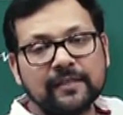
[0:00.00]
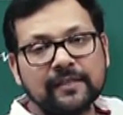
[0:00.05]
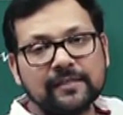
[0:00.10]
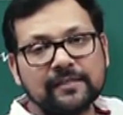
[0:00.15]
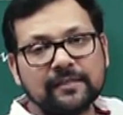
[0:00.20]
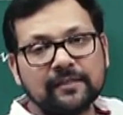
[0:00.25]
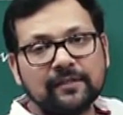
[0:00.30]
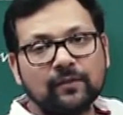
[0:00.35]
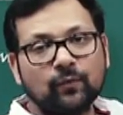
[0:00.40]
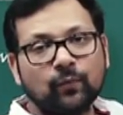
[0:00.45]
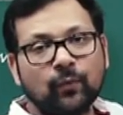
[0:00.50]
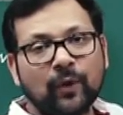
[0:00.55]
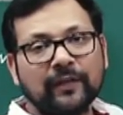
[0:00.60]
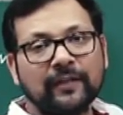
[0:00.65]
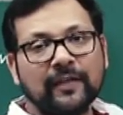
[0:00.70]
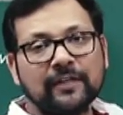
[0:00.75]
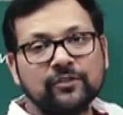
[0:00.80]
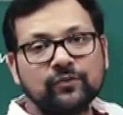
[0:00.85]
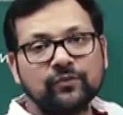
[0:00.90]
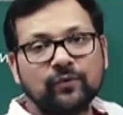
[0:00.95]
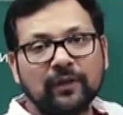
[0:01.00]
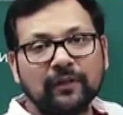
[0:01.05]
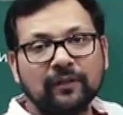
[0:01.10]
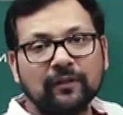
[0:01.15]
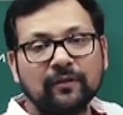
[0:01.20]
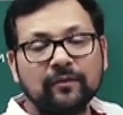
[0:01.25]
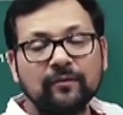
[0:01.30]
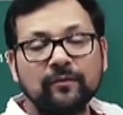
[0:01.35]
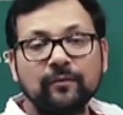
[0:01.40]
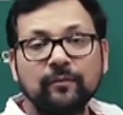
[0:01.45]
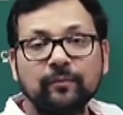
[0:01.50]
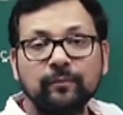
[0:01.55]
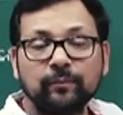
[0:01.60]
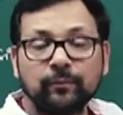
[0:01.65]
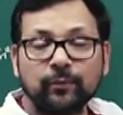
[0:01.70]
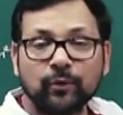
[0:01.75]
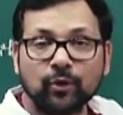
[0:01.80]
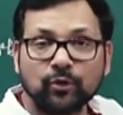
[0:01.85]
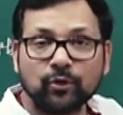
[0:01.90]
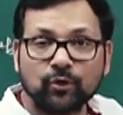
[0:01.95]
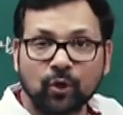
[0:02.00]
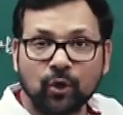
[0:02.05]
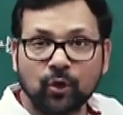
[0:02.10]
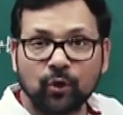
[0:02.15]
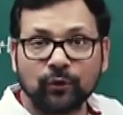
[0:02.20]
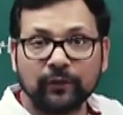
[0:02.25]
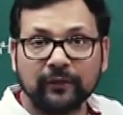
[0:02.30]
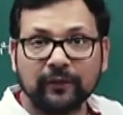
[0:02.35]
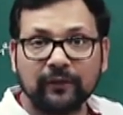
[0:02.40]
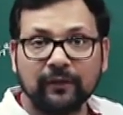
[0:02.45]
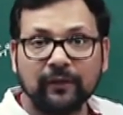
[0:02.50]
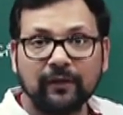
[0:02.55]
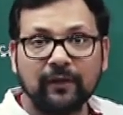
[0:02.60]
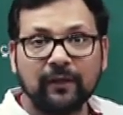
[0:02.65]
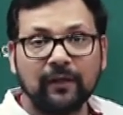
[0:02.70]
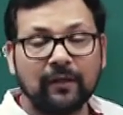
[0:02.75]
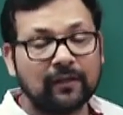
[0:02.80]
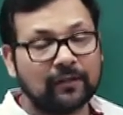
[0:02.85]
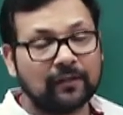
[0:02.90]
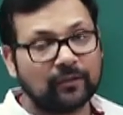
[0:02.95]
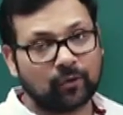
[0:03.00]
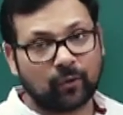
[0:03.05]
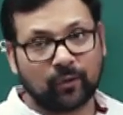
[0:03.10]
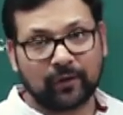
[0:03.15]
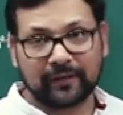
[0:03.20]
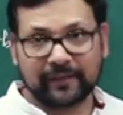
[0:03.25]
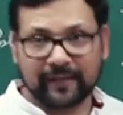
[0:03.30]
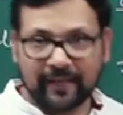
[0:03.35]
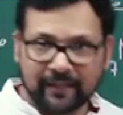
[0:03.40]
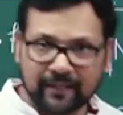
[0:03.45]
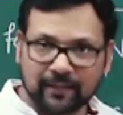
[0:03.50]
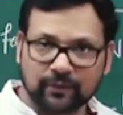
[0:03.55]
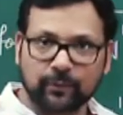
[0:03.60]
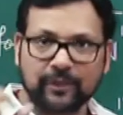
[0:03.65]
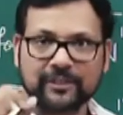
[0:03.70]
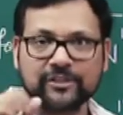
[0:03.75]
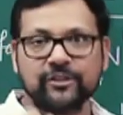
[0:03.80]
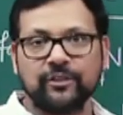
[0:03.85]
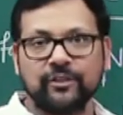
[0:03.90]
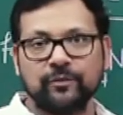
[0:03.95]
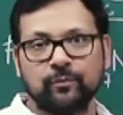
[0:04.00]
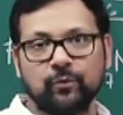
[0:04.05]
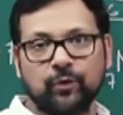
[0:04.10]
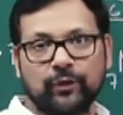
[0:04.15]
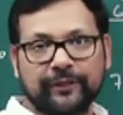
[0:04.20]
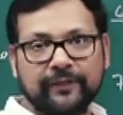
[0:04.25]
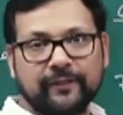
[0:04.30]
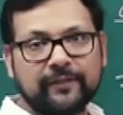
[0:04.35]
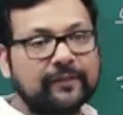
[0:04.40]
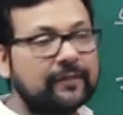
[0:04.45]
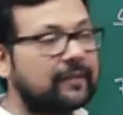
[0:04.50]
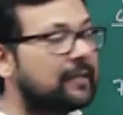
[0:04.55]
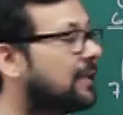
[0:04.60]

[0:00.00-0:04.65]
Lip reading: is 1H1, proton. Now again a question point.